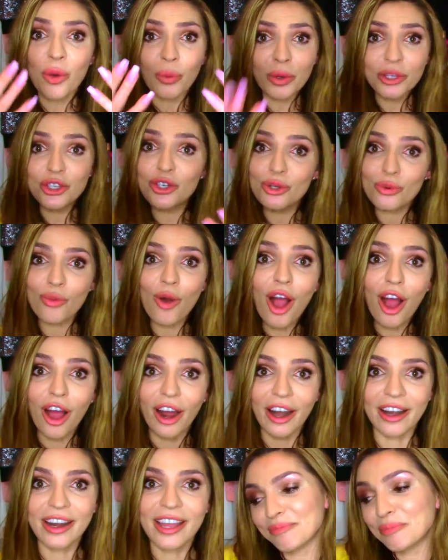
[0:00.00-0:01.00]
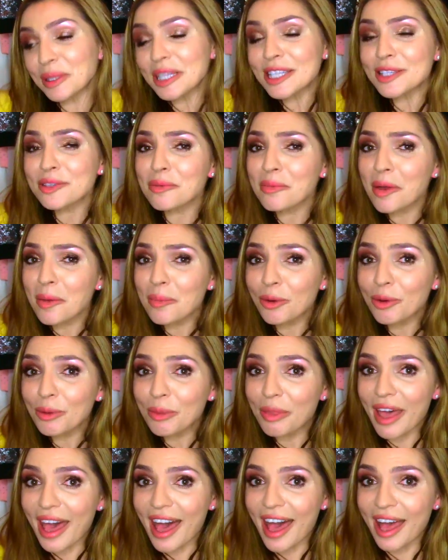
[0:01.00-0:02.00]
which you are. Please remember
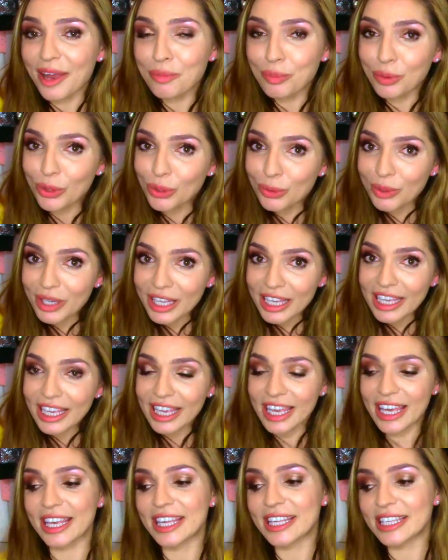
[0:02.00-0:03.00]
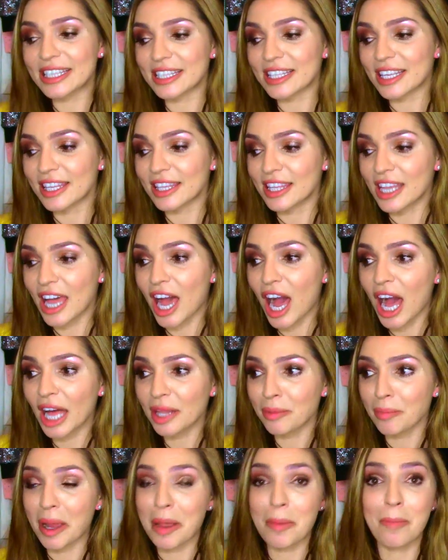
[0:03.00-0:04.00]
that beauty is
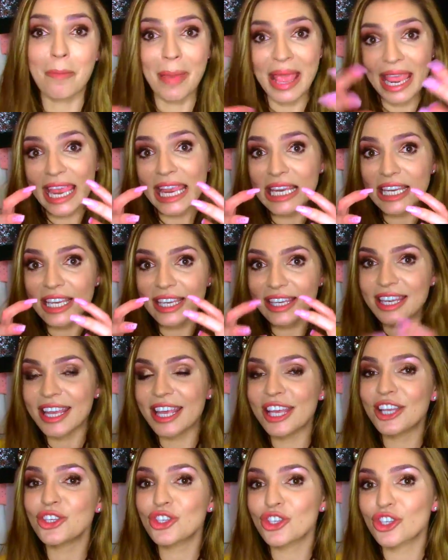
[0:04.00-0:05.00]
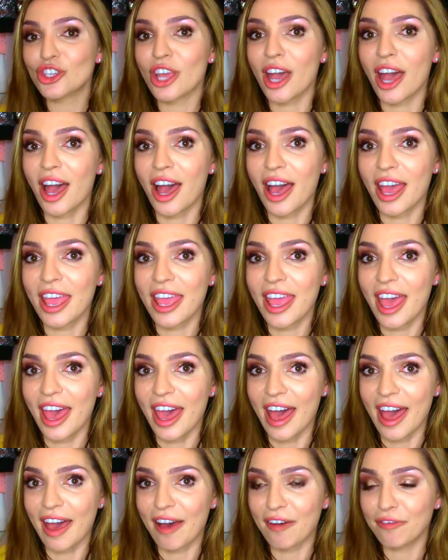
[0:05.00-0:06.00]
not my main niche. I
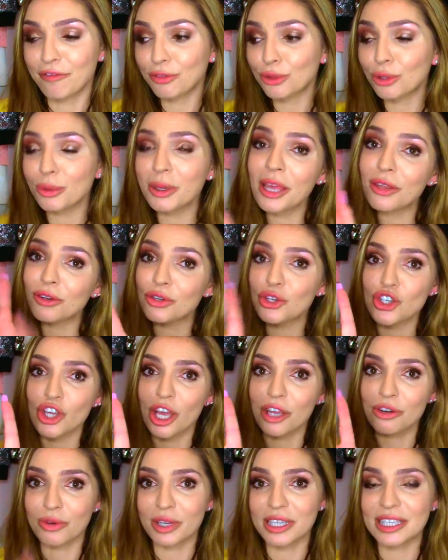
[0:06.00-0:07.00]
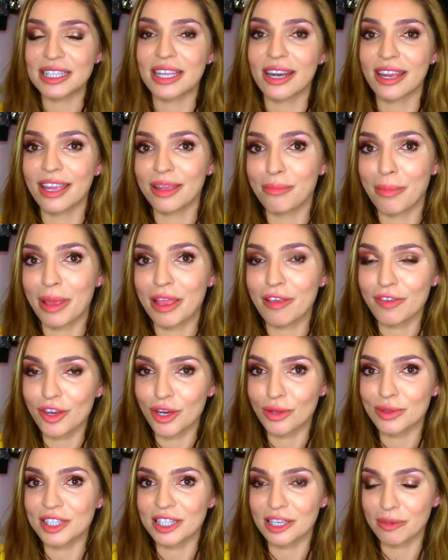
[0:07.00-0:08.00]
have 3 other genres that I make
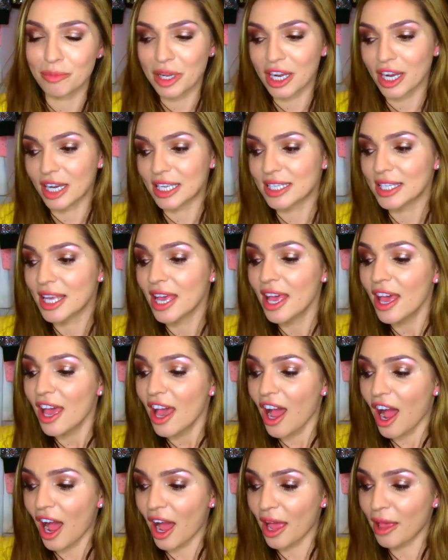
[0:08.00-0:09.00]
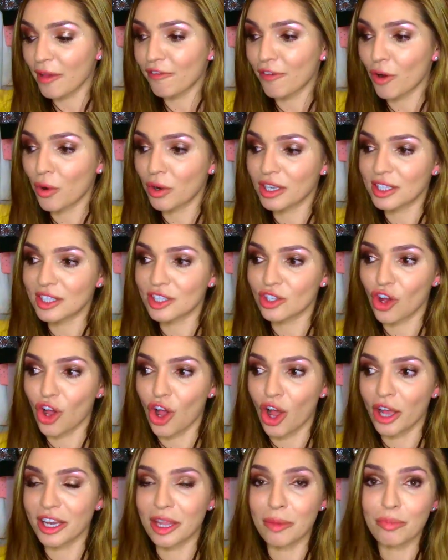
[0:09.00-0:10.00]
videos in because I focus
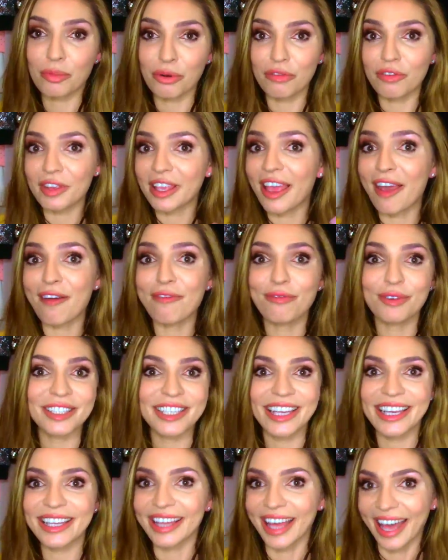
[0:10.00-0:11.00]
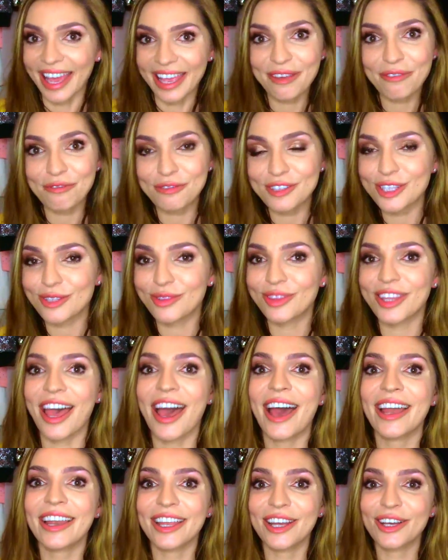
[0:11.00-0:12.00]
on improving everyday life. So
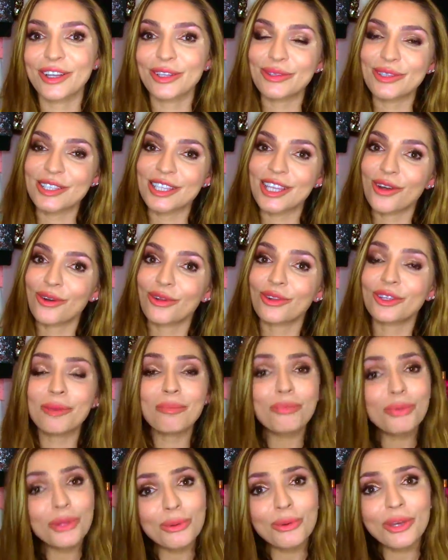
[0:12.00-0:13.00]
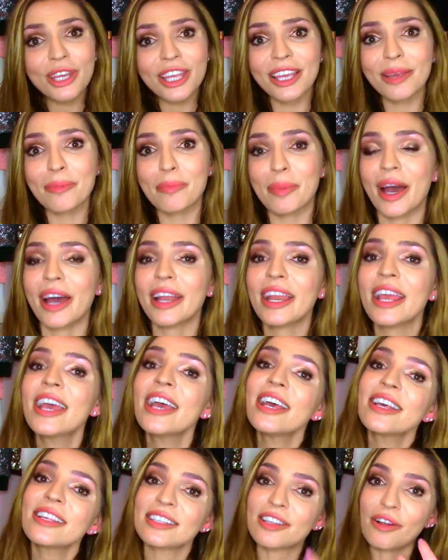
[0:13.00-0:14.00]
that includes not only beauty, but
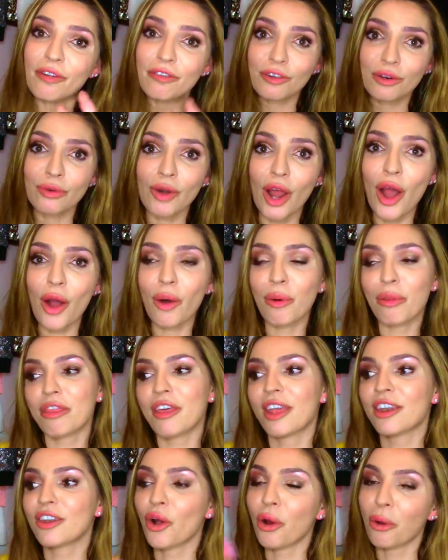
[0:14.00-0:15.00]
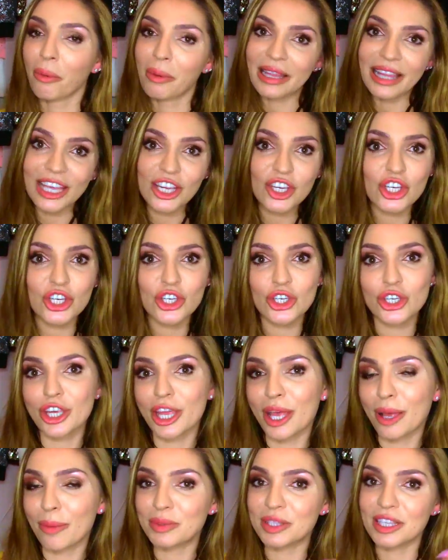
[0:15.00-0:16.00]
self-growth and our
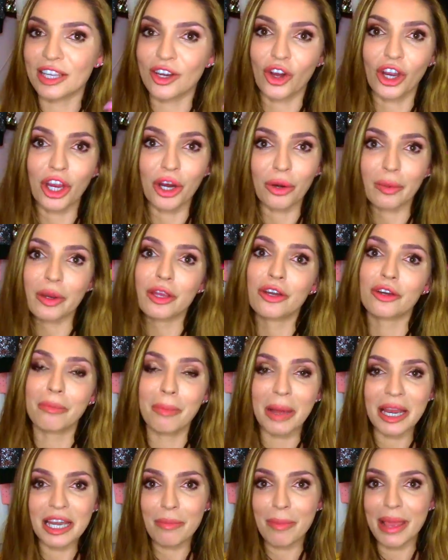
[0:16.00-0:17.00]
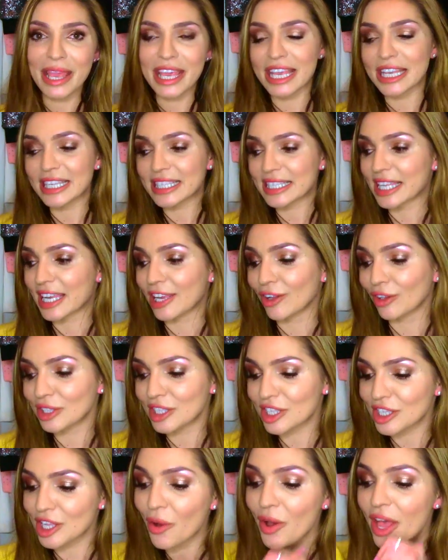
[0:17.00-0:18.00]
relationships and our career and money-making
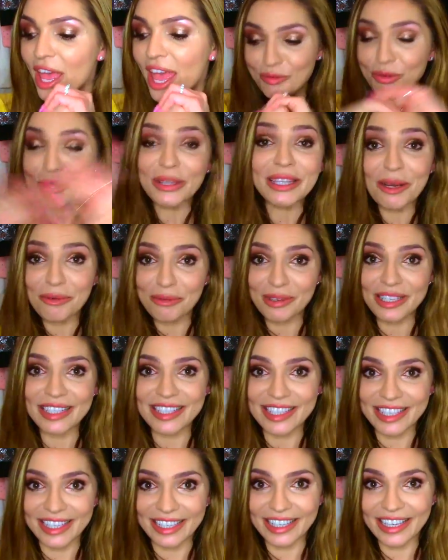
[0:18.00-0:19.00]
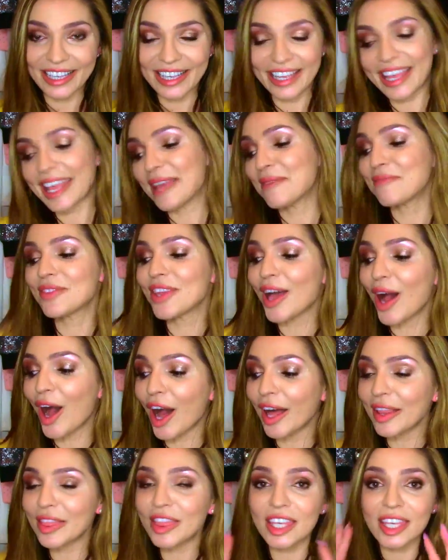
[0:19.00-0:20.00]
skills. So for that reason, I'm
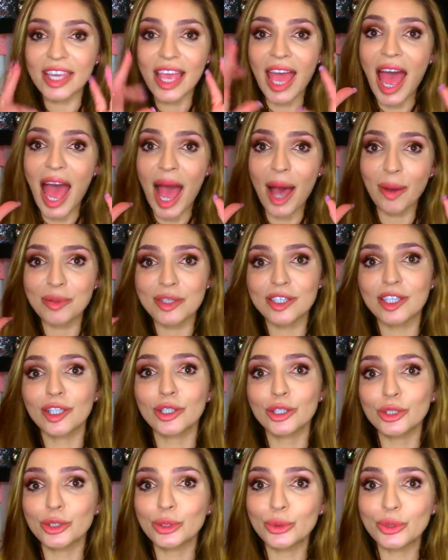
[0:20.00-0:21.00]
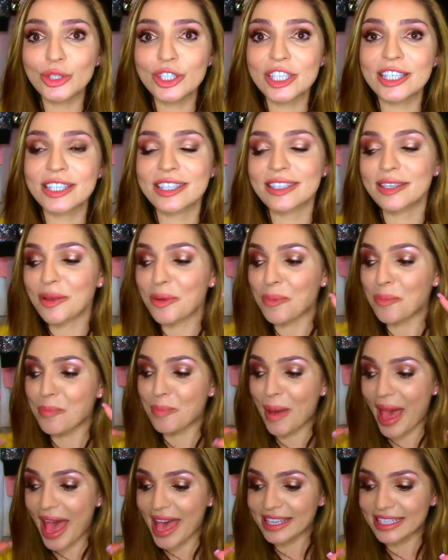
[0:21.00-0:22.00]
not the absolute
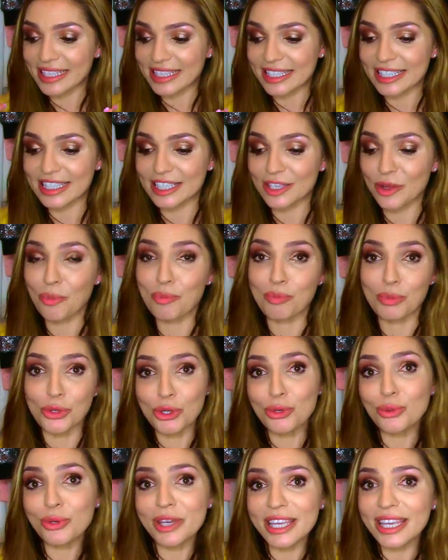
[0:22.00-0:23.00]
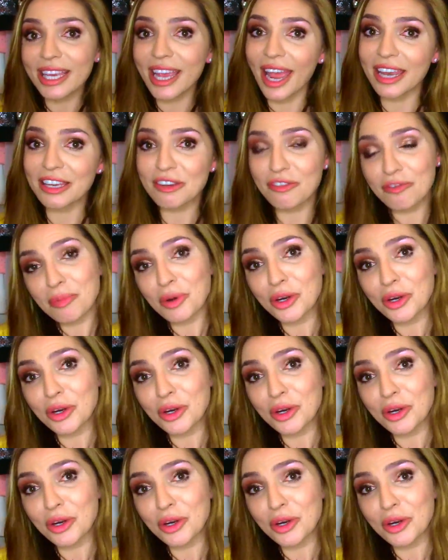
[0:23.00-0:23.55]
best beauty kind of